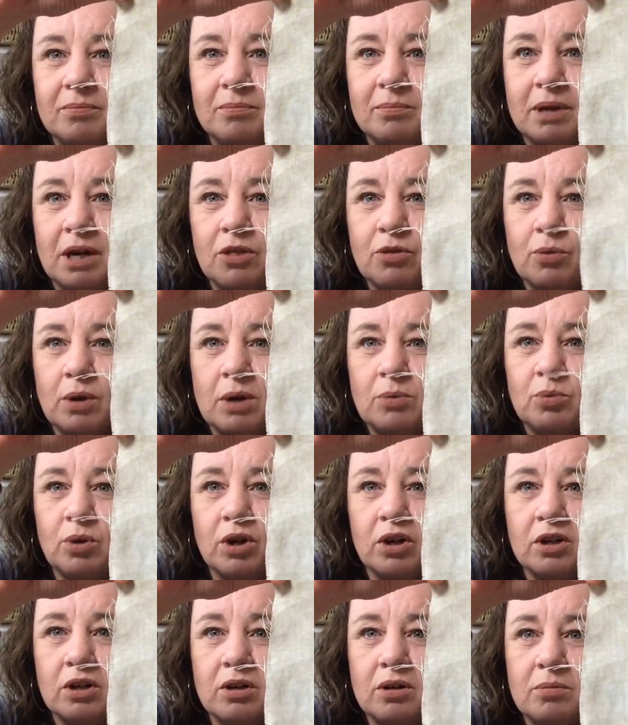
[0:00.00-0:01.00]
by
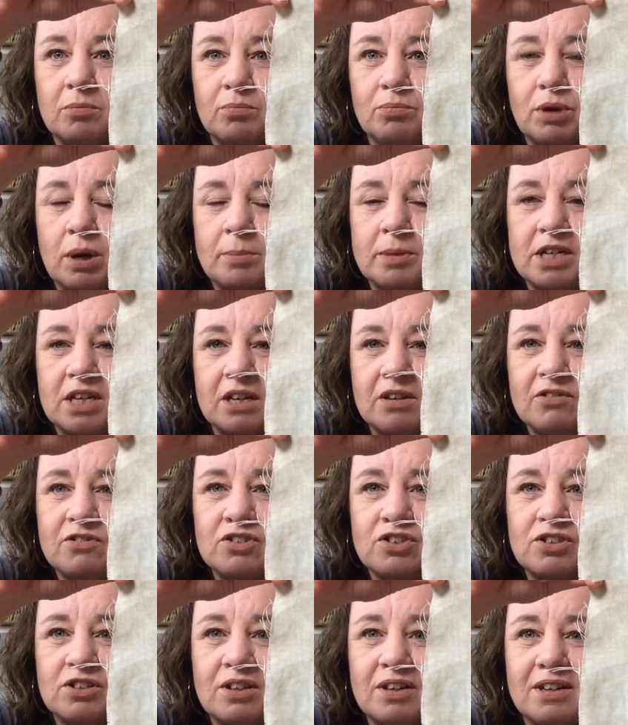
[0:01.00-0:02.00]
Threadwork
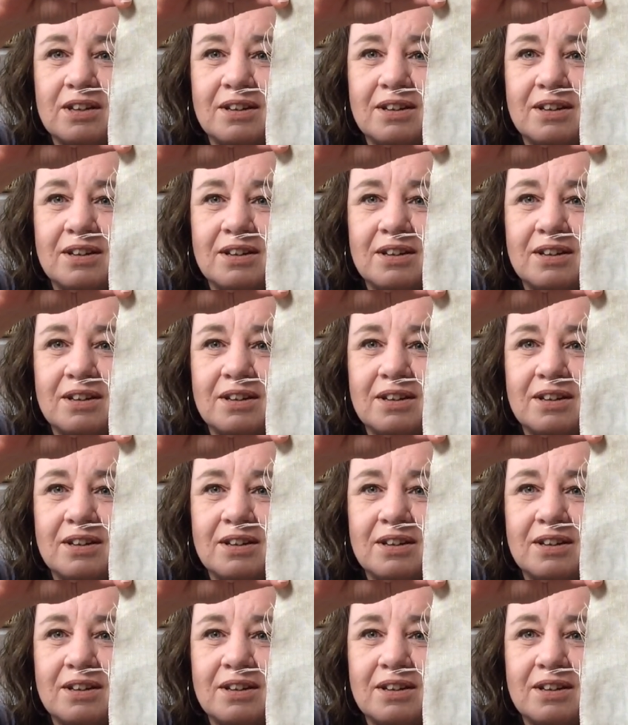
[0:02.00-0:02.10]
Primitives,